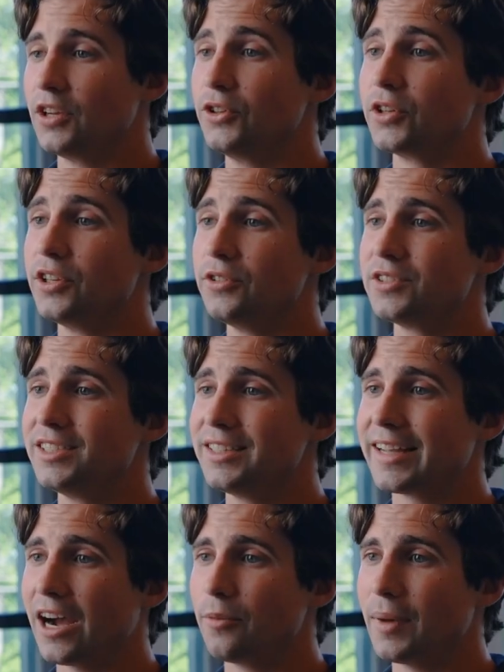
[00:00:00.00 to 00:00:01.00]
You can use the
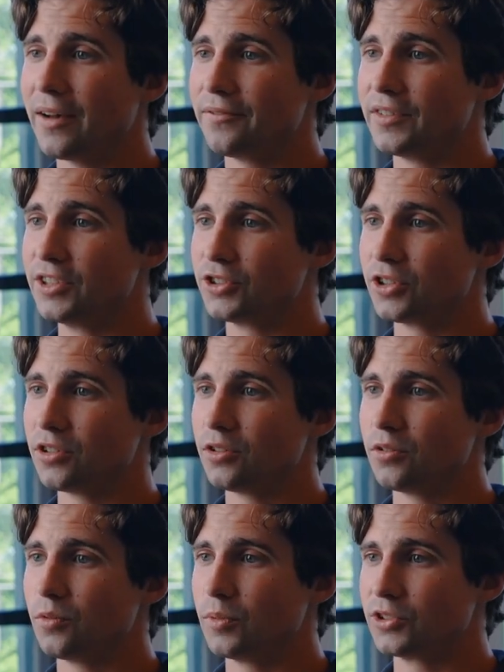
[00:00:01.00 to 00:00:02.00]
account map
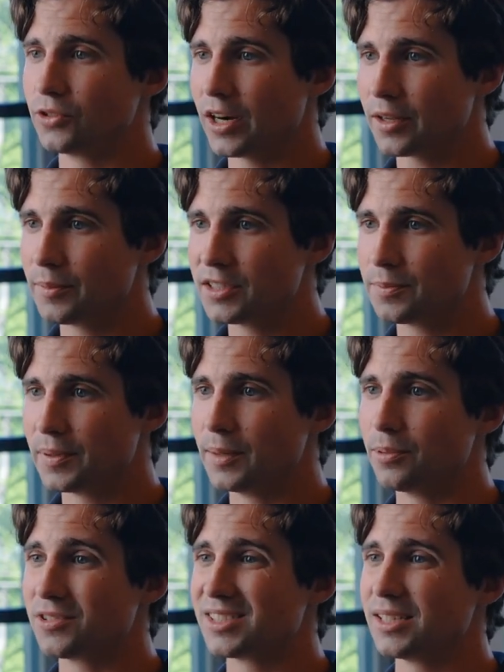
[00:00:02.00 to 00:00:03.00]
feature, which recommends
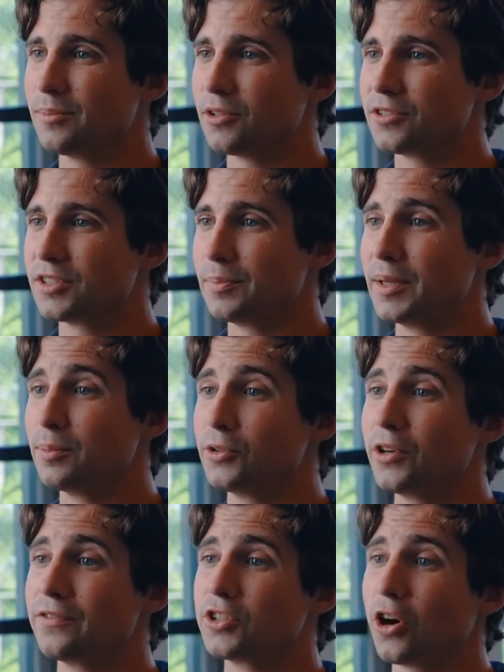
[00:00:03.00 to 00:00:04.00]
people similar to people
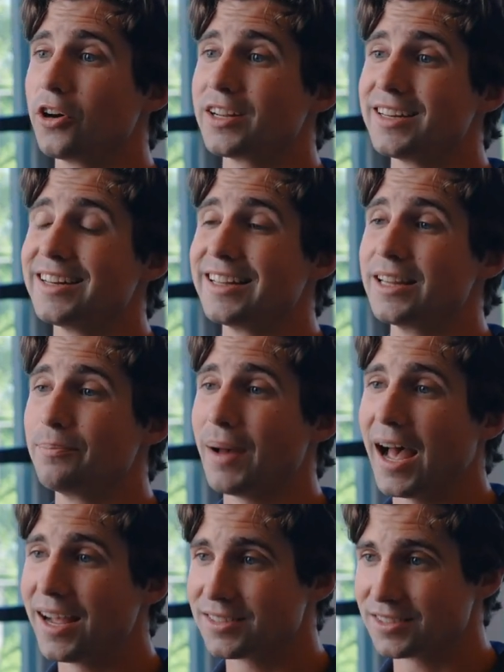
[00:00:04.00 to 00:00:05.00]
you have targeted in the
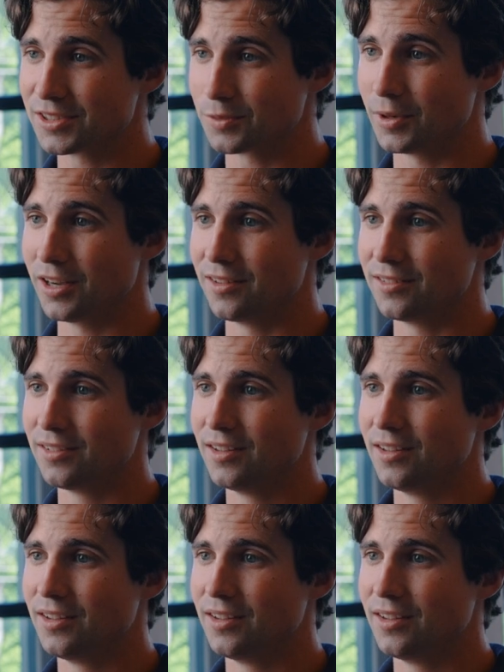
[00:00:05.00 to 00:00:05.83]
past as well.